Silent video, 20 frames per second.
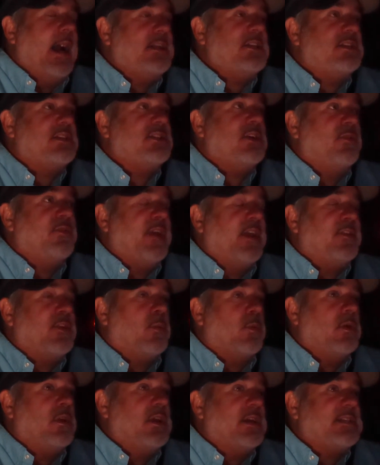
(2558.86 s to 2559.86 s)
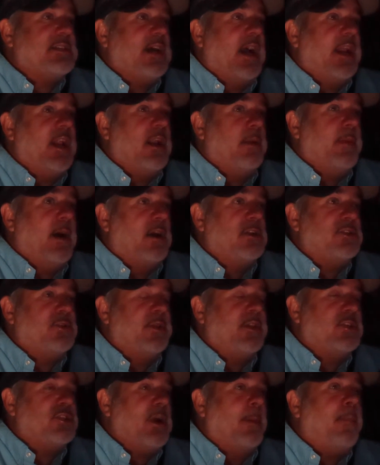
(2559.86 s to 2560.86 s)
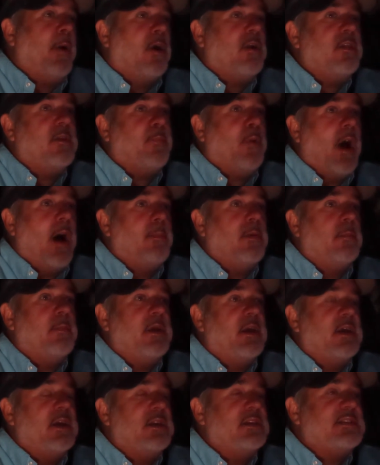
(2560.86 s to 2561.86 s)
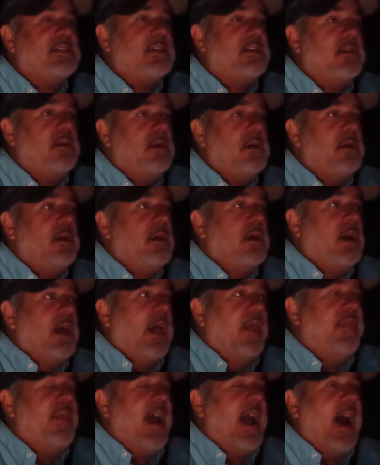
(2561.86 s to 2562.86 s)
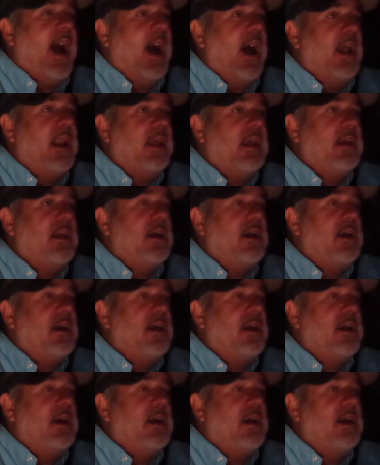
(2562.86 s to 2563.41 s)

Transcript: I just don't think they're real excited about doing the job. Part of the problem is that